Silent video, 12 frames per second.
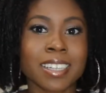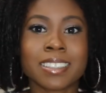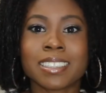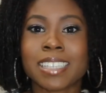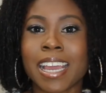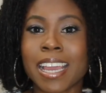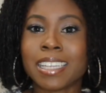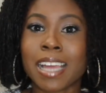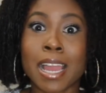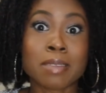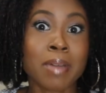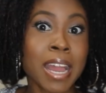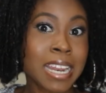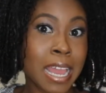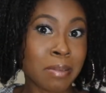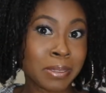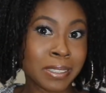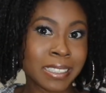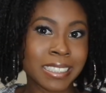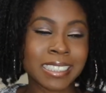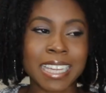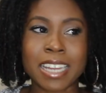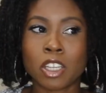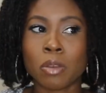let's say like
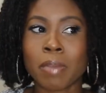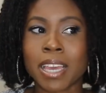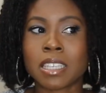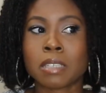pineapples, and you may